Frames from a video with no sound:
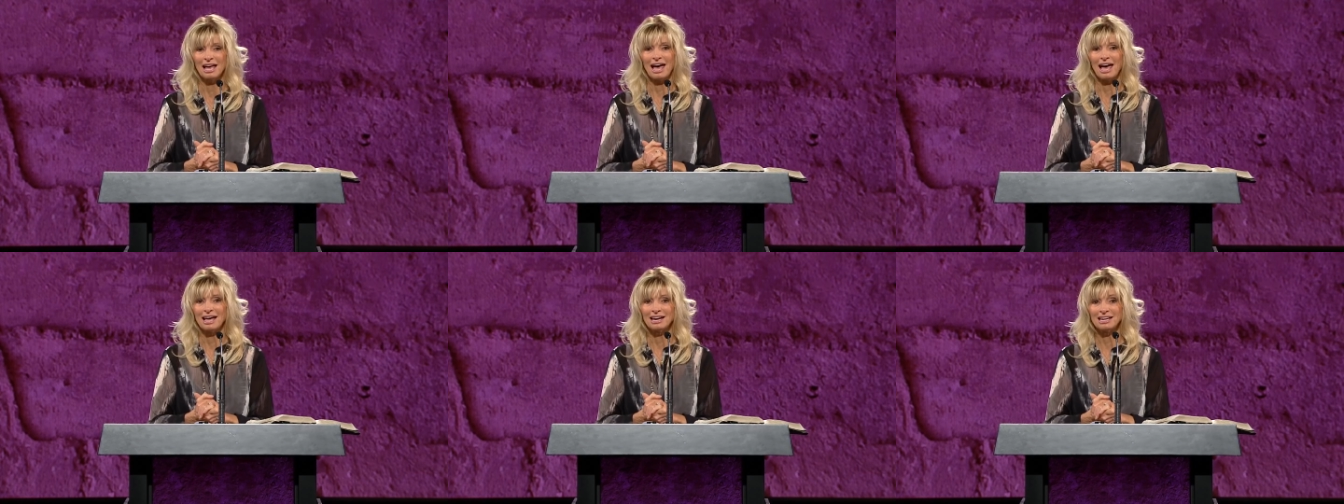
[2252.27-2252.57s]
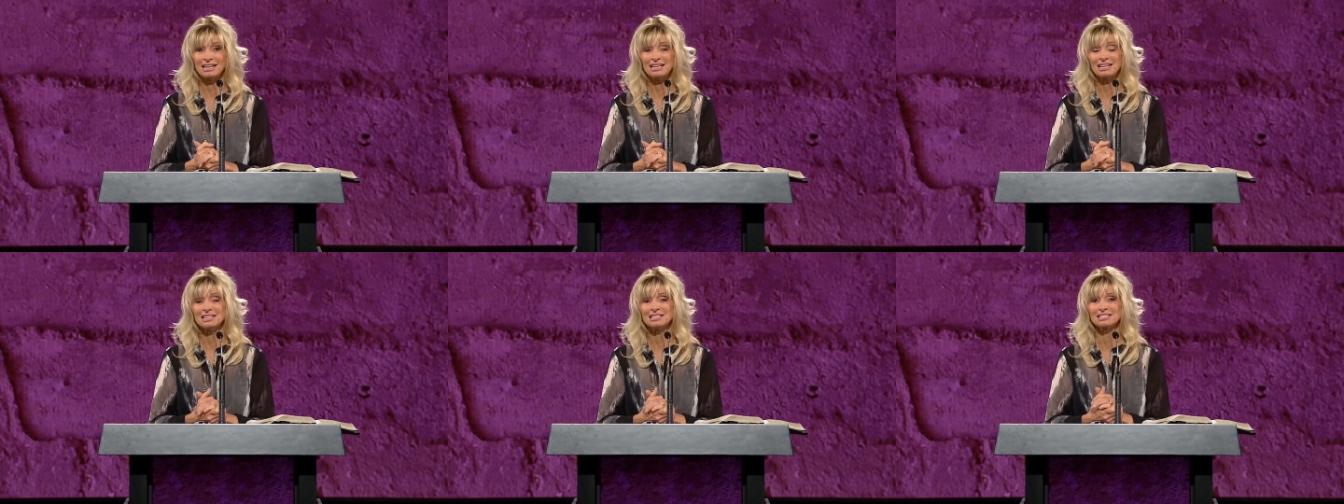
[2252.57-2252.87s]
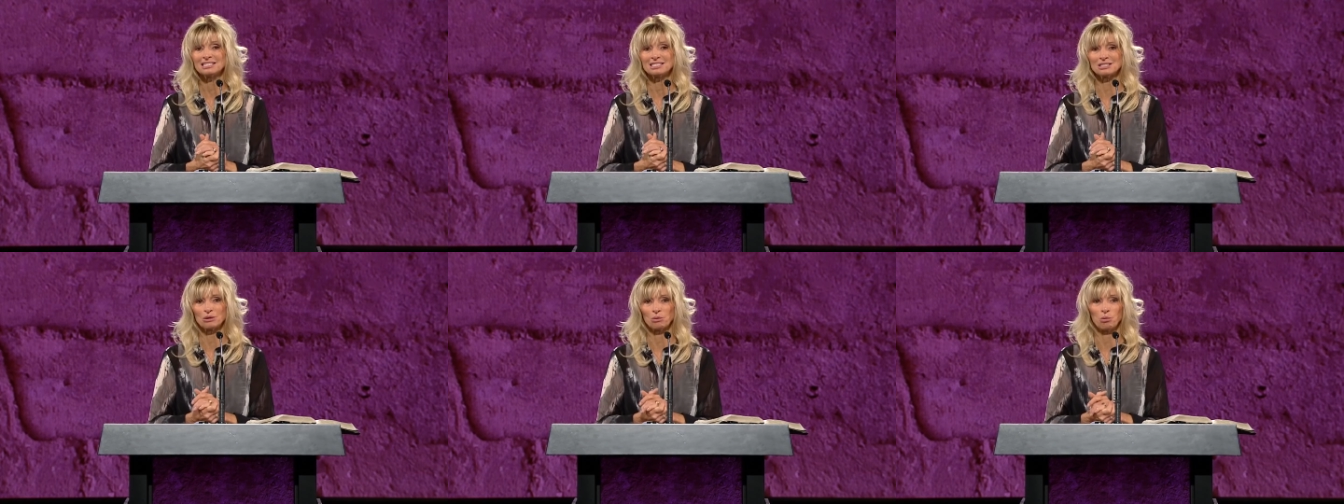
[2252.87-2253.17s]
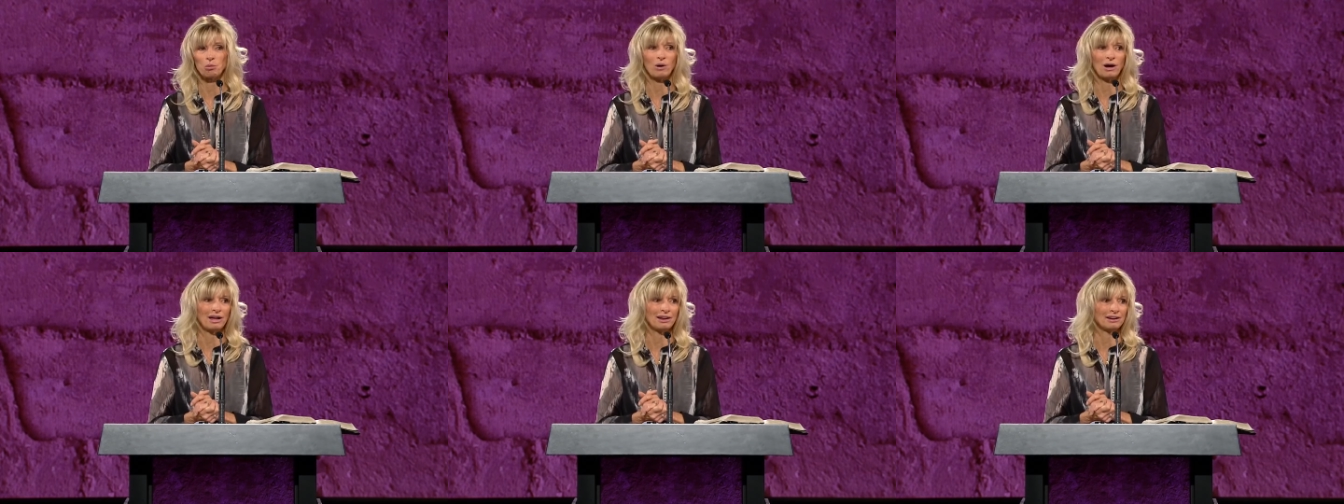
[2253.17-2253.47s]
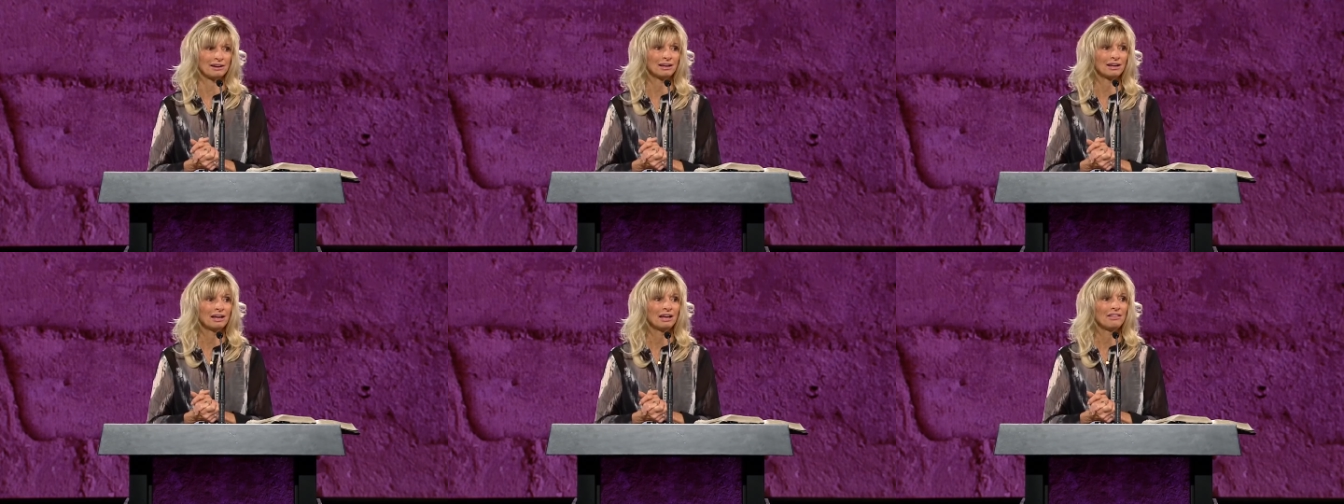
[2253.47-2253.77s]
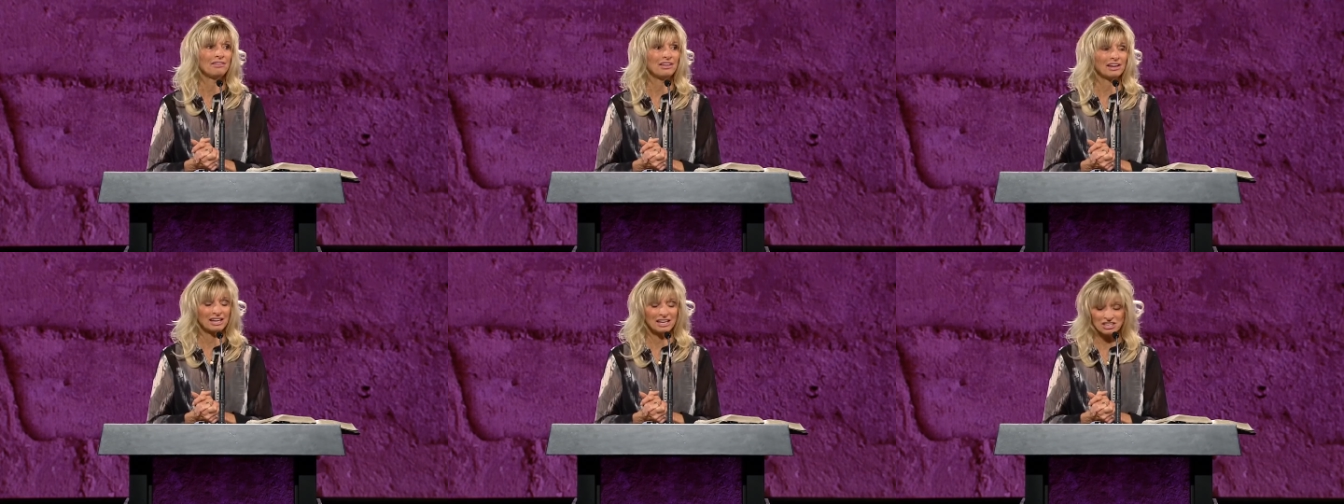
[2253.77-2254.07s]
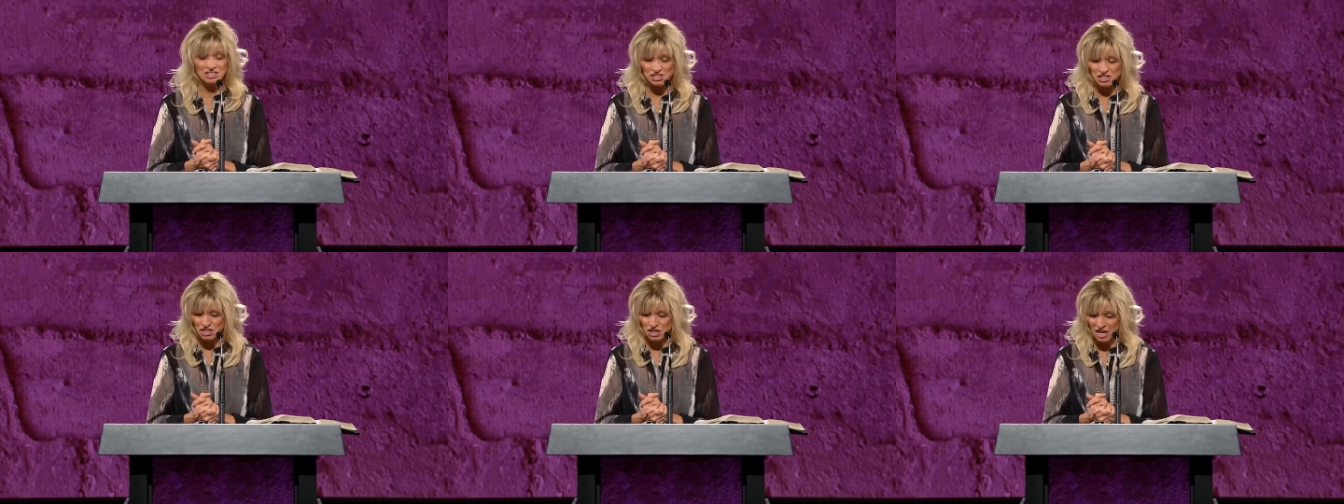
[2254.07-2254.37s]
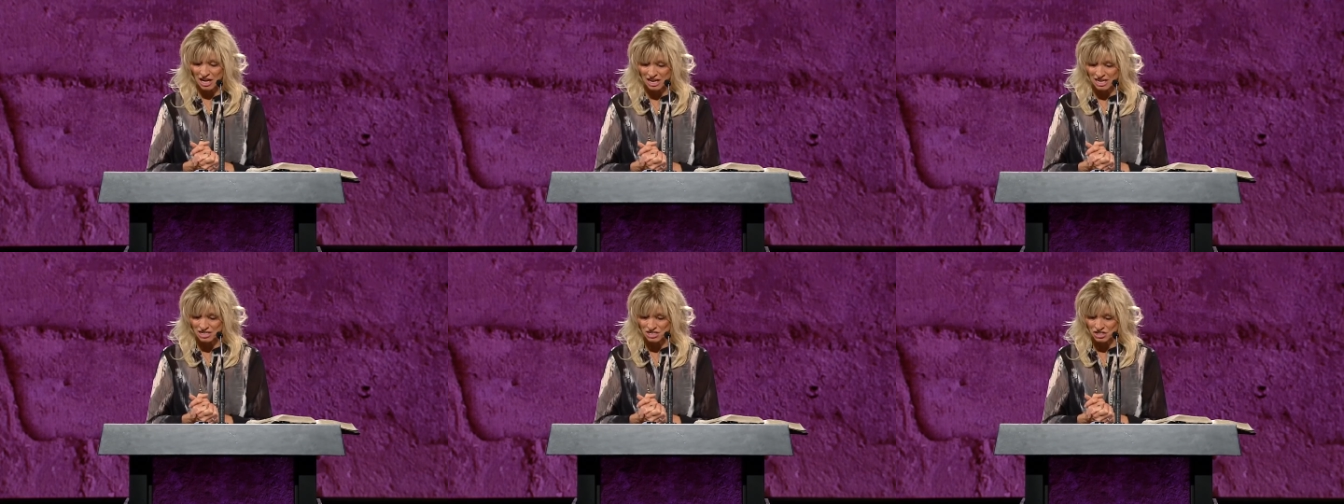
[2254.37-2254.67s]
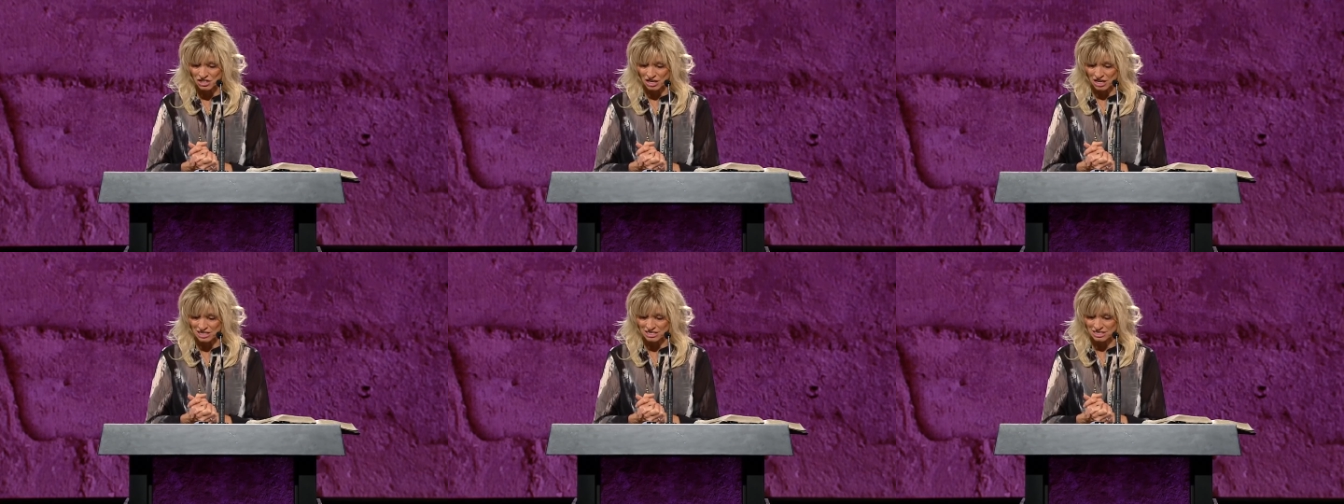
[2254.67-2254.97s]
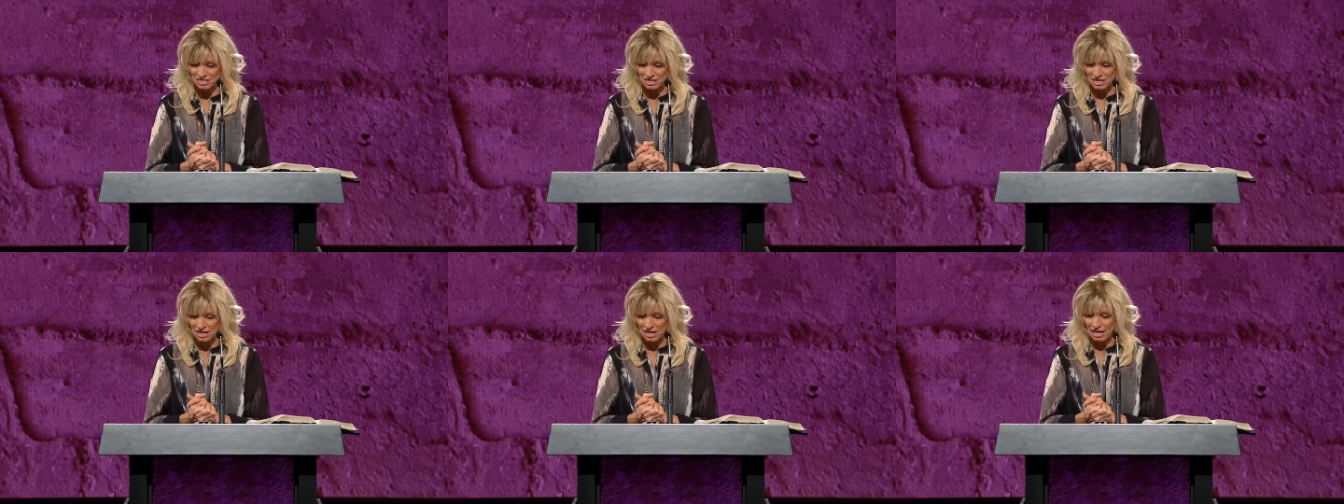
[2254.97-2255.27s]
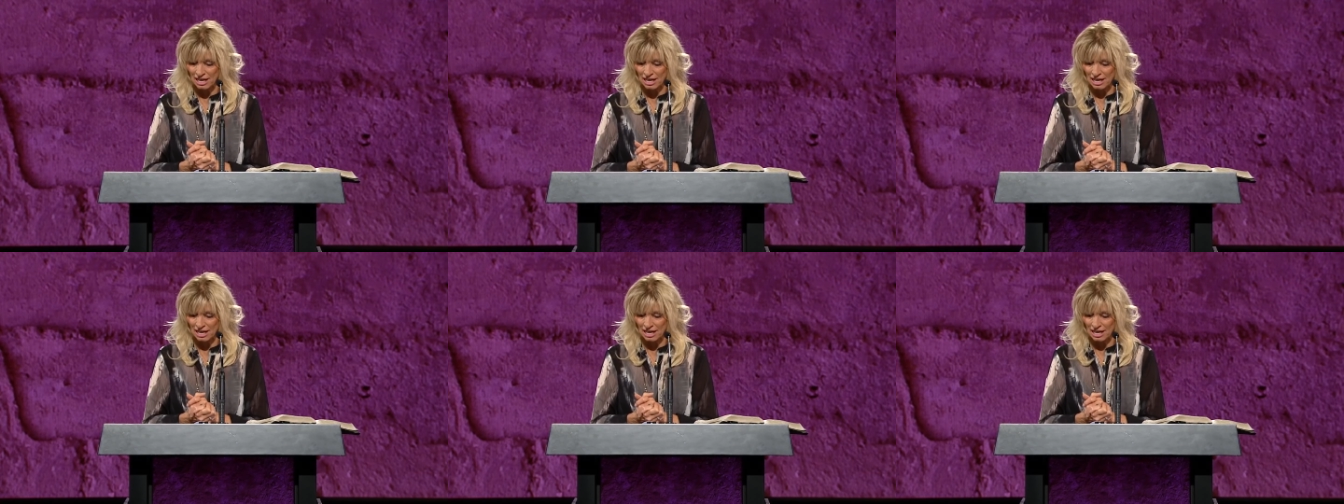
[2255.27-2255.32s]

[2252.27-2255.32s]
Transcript: and He is the one that can change us,